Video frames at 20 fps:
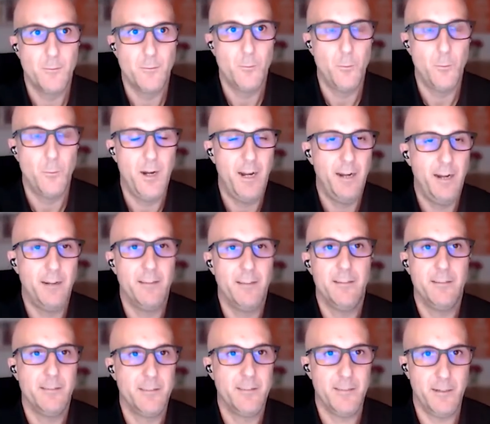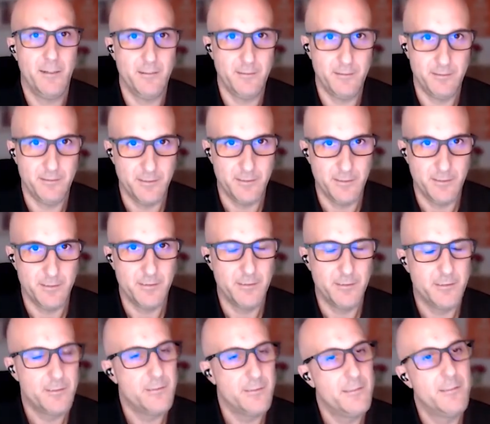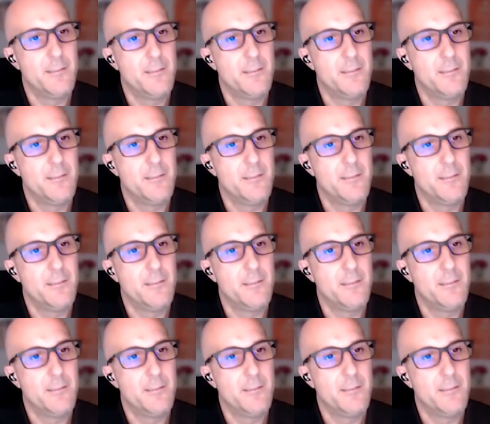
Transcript: where are the uncertainties?